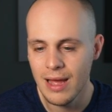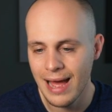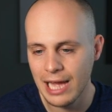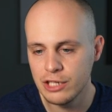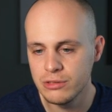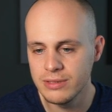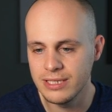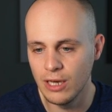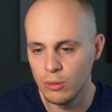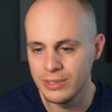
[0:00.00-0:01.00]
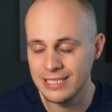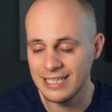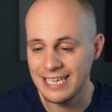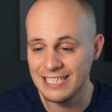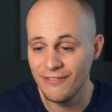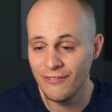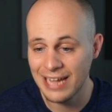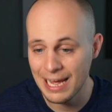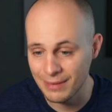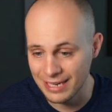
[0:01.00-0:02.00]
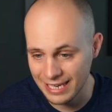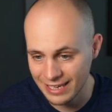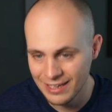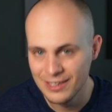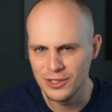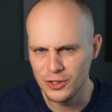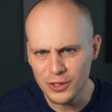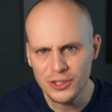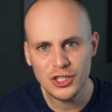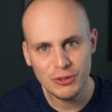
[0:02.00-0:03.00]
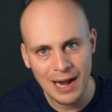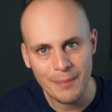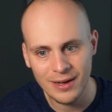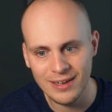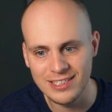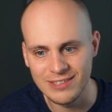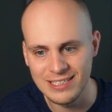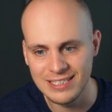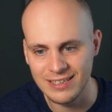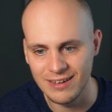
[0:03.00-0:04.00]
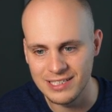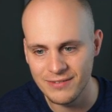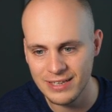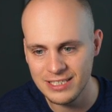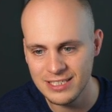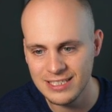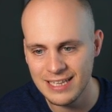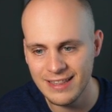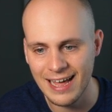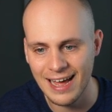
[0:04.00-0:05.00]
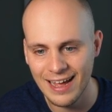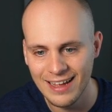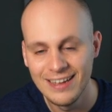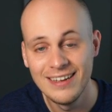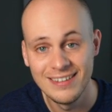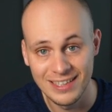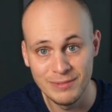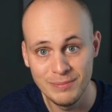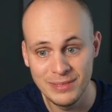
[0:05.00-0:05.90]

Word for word: Andrew is the oldest in his family Good trap answer, isn't it, guys? If they just said that, then we'd